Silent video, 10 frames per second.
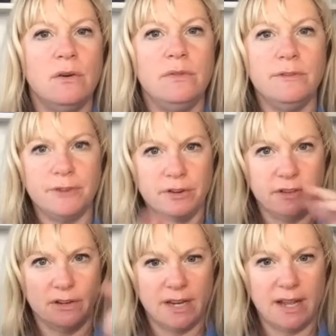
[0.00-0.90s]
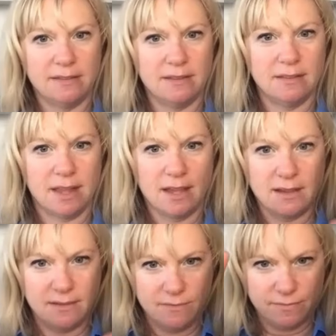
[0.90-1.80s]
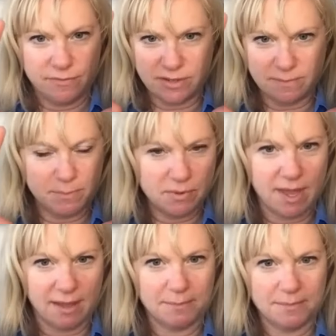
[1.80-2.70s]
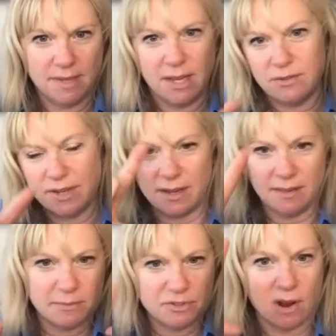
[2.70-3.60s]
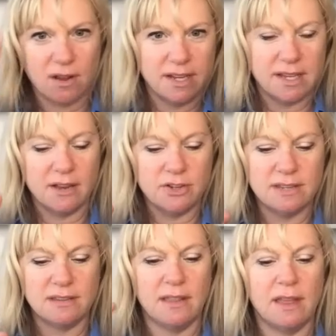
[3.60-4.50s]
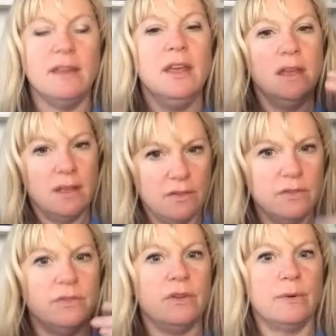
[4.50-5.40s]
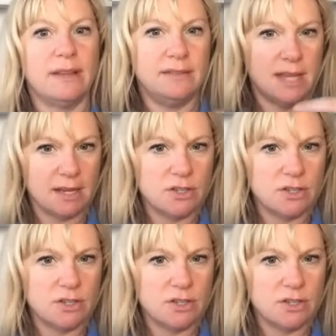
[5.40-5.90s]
the first 30 days is like just boot camp, you know, getting them strong on EKGs and then the rest they can